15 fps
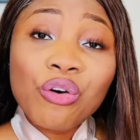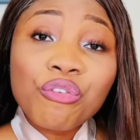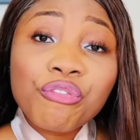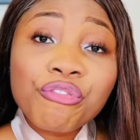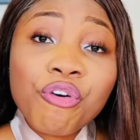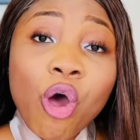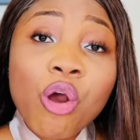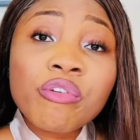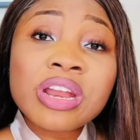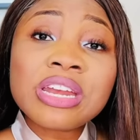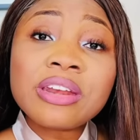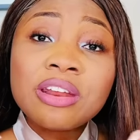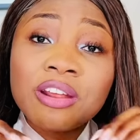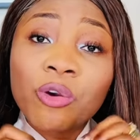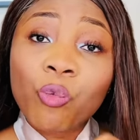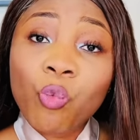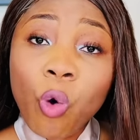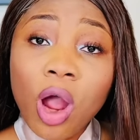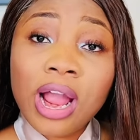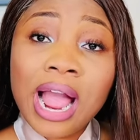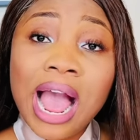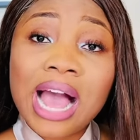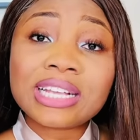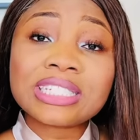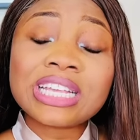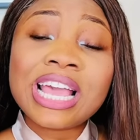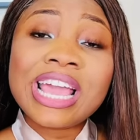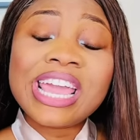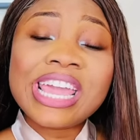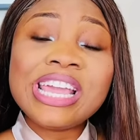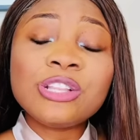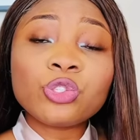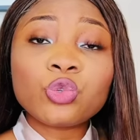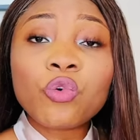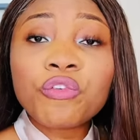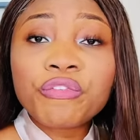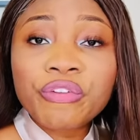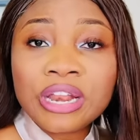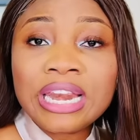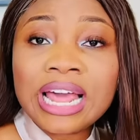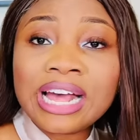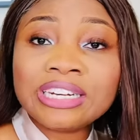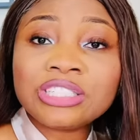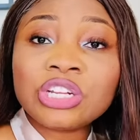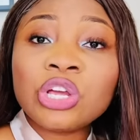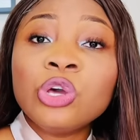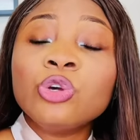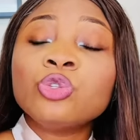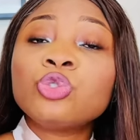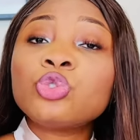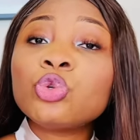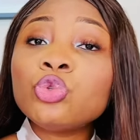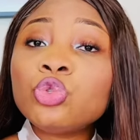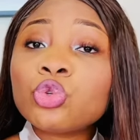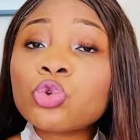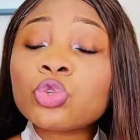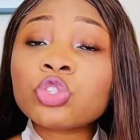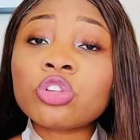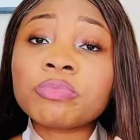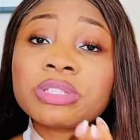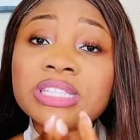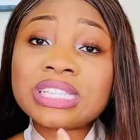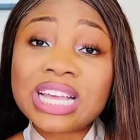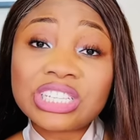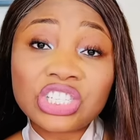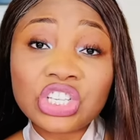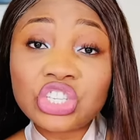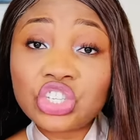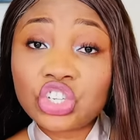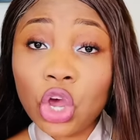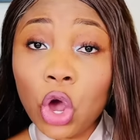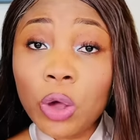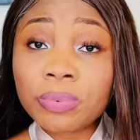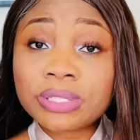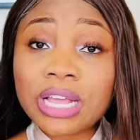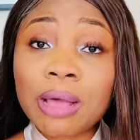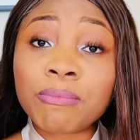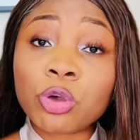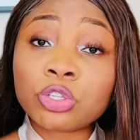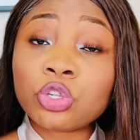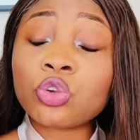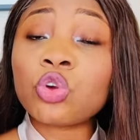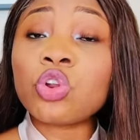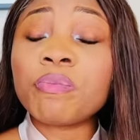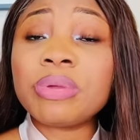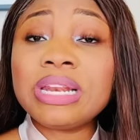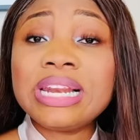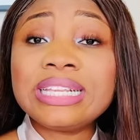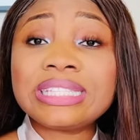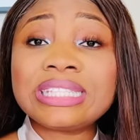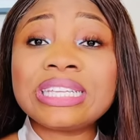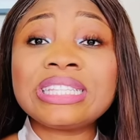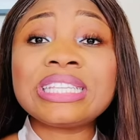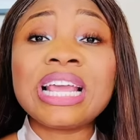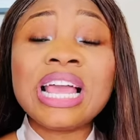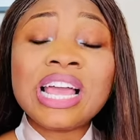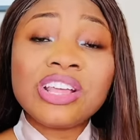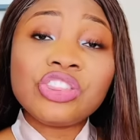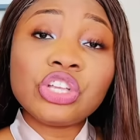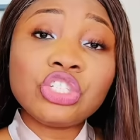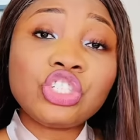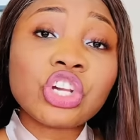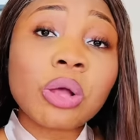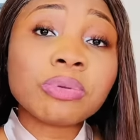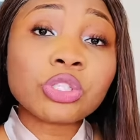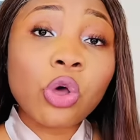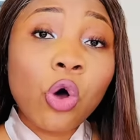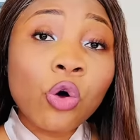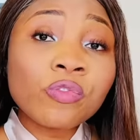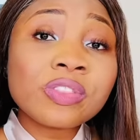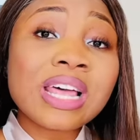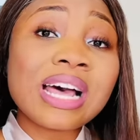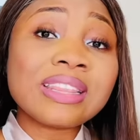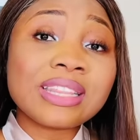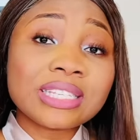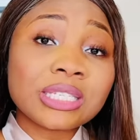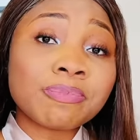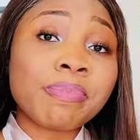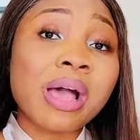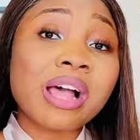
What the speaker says: foreign workers into Finland to do some certain jobs. I'm also going to be listing the jobs under this